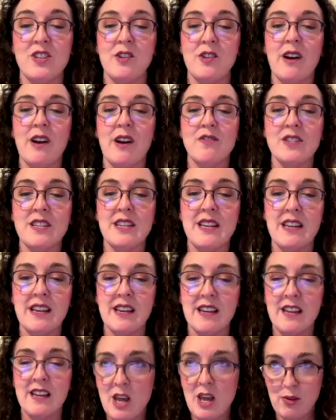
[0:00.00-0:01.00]
year after year,
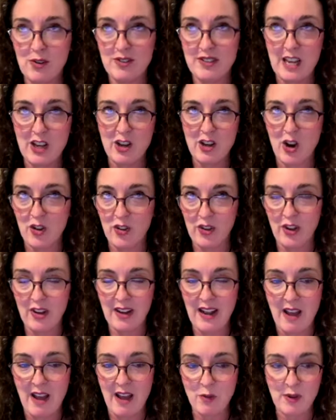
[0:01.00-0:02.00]
because they know they're going
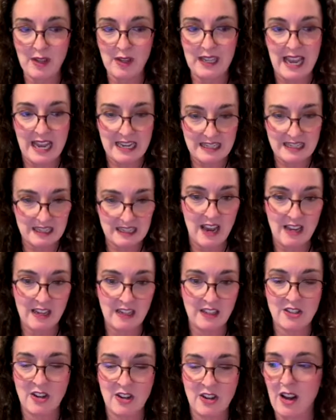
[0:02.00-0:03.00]
to have a really
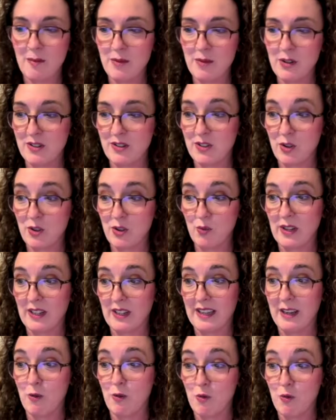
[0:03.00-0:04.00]
entertaining time because you're
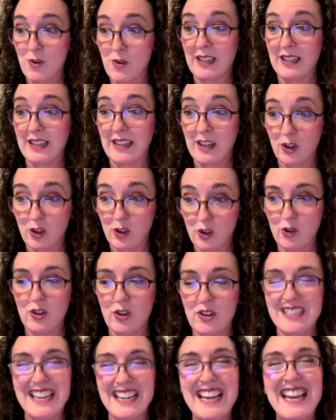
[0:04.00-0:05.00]
really, really
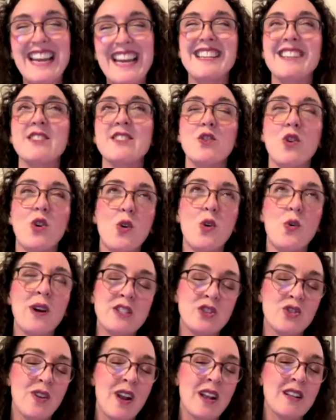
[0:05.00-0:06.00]
good. Doesn't
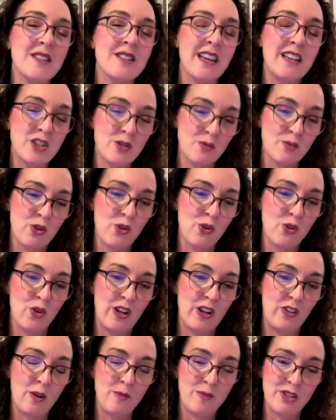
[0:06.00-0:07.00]
always translate to
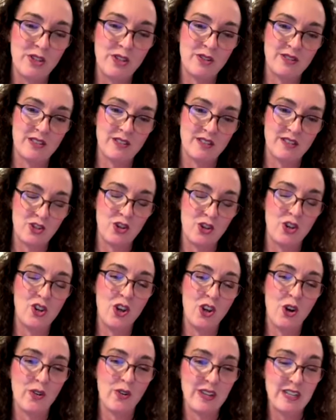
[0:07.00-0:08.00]
recording though, because the
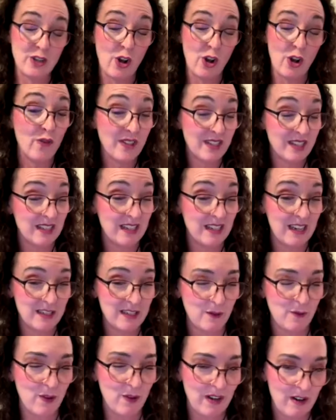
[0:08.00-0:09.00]
studio is obviously a
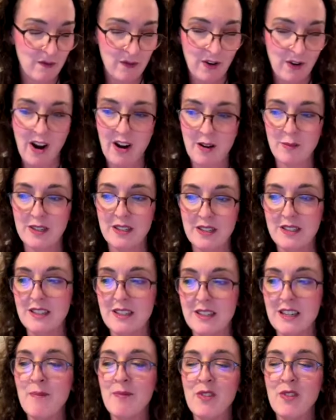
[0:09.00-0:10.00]
different environment.
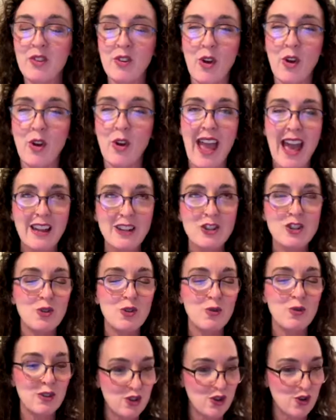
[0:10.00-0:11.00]
So, how did
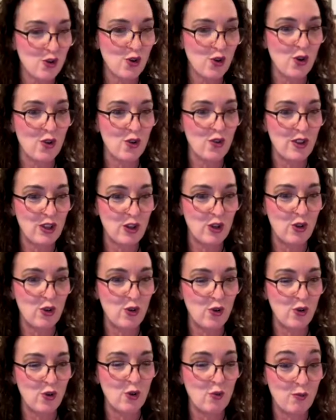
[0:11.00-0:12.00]
you ensure that
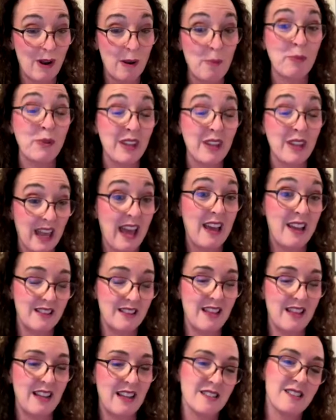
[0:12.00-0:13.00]
you could
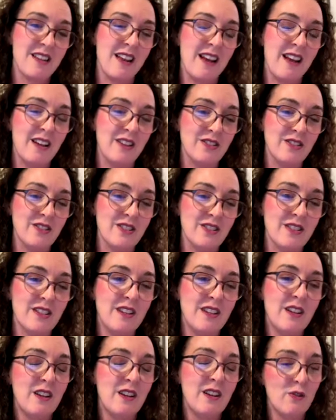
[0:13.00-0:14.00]
replicate that sound
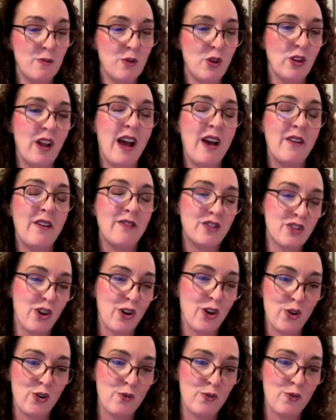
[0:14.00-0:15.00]
from your live
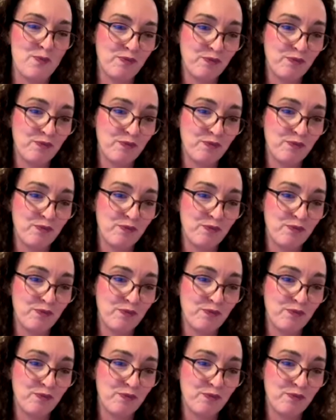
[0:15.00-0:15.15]
show